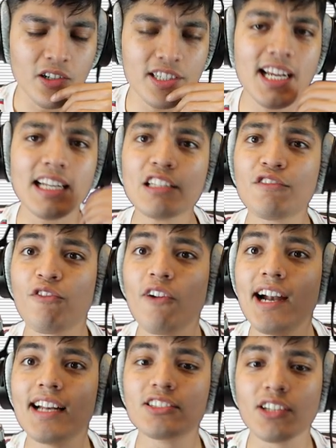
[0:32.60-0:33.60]
Oh yeah, and it's
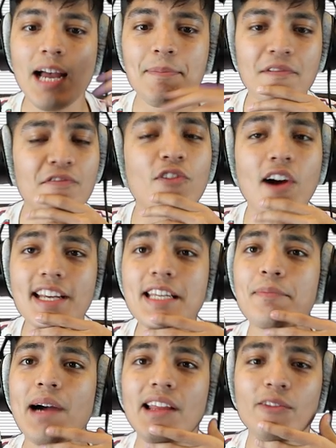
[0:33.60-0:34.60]
Friday, so happy
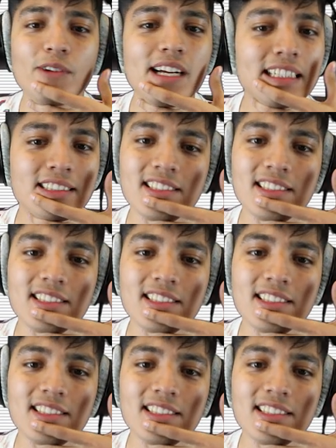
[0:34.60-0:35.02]
Friday, by the way.